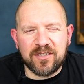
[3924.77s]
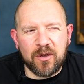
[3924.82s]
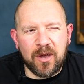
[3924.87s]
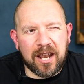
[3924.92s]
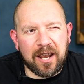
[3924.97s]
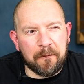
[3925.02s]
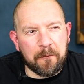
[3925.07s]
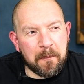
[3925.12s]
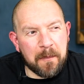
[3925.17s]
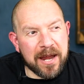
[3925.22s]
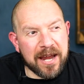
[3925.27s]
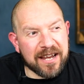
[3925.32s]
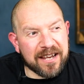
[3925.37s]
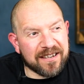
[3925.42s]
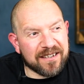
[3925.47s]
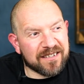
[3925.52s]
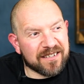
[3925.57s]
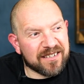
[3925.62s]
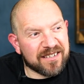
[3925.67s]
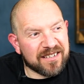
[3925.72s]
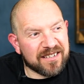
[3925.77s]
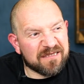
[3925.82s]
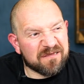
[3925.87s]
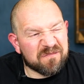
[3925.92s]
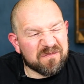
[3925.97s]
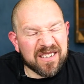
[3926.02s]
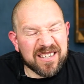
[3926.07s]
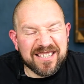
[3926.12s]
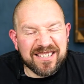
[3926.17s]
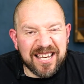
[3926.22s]
So I'll have been
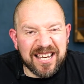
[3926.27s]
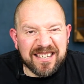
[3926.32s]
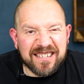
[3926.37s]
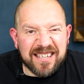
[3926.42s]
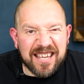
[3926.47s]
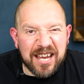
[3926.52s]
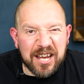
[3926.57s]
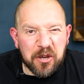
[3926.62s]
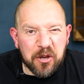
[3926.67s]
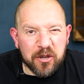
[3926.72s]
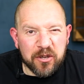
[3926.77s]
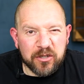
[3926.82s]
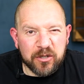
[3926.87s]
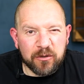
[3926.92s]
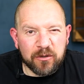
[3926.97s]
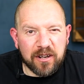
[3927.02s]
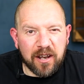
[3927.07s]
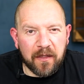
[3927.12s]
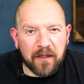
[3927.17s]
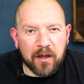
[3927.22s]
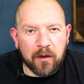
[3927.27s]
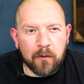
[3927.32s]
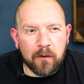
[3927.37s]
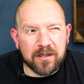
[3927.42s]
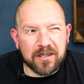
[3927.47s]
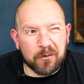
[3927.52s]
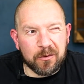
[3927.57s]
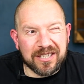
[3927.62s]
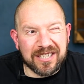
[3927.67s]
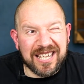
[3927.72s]
sixteen years old, I think it
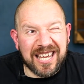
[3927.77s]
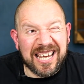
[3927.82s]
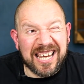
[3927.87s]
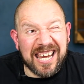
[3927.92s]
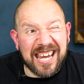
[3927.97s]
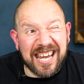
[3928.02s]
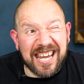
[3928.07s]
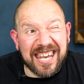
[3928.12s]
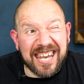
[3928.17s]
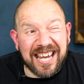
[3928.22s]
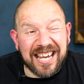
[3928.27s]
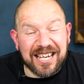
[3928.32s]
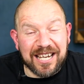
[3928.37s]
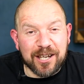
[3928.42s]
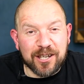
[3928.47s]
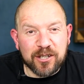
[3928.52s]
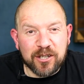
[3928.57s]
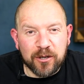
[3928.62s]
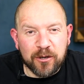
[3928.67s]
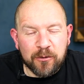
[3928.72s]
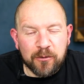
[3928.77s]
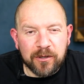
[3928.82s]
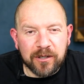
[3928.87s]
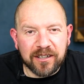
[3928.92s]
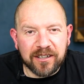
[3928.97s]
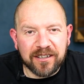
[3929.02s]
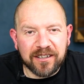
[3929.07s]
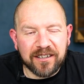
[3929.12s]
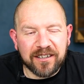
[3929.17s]
was. It was nineteen ninety-two.